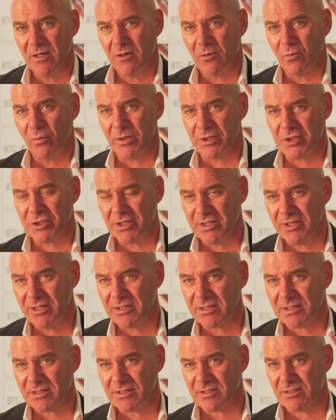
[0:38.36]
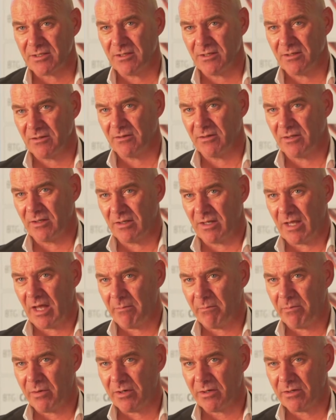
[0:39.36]
which is the
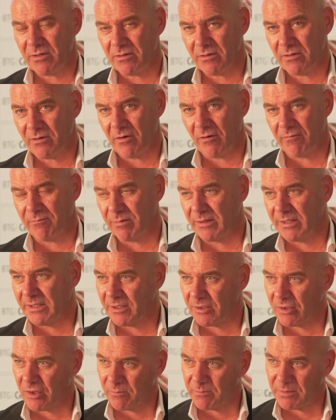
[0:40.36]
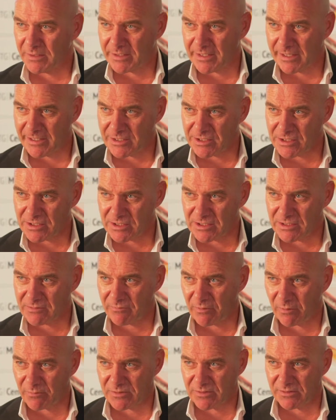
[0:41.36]
number of bleeding complications
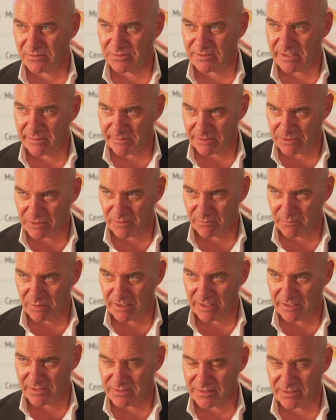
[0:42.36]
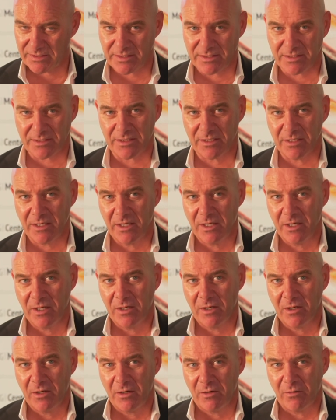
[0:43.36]
from systemic thrombolysis,
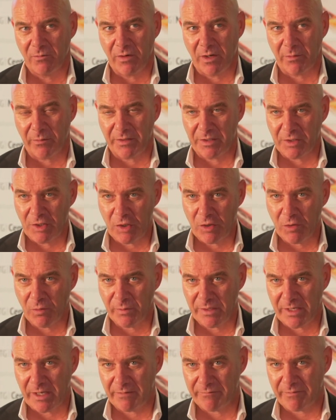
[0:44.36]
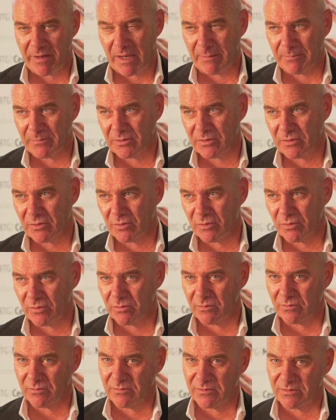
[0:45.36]
where we know we have up
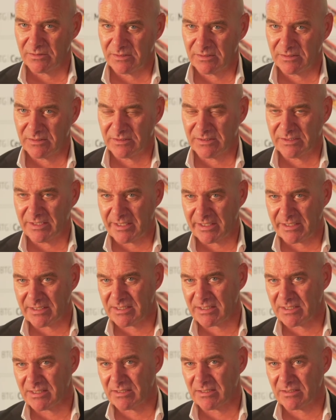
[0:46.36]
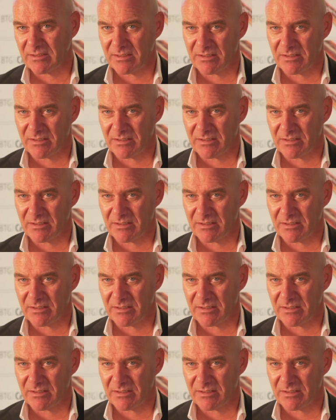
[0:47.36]
to 10%